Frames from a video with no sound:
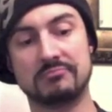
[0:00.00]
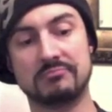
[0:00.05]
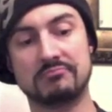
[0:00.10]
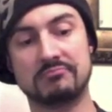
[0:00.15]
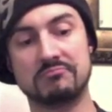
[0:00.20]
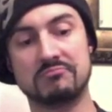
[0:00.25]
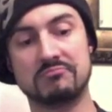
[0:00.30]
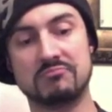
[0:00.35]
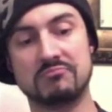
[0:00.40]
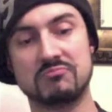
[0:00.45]

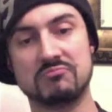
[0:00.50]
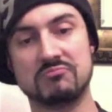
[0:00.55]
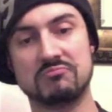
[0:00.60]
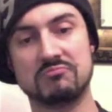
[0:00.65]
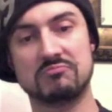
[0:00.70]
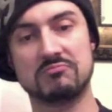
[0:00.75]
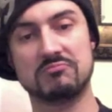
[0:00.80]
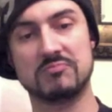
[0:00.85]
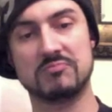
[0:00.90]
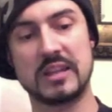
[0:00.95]
that
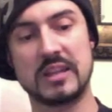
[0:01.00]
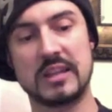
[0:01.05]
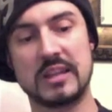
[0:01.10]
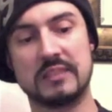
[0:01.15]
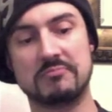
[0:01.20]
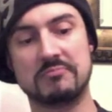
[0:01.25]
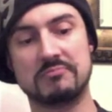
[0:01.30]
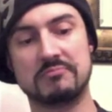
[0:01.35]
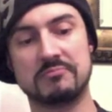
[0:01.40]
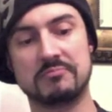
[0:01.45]

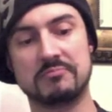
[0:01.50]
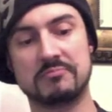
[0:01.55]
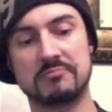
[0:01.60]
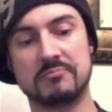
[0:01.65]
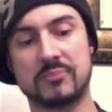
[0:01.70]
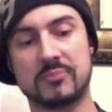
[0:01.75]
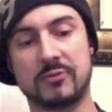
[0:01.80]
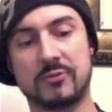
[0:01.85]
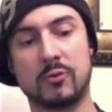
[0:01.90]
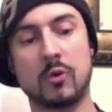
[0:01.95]
performs
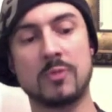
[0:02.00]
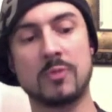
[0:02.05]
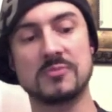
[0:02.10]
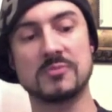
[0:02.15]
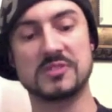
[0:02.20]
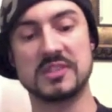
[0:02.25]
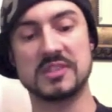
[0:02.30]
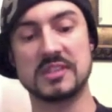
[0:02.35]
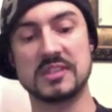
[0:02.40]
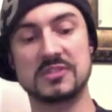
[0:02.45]
this
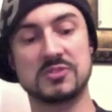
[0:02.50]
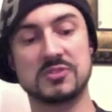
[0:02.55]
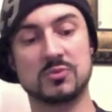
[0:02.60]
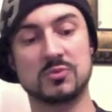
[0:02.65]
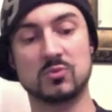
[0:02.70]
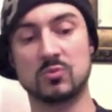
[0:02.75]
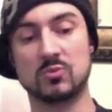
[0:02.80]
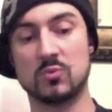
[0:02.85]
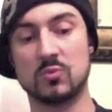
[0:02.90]
well.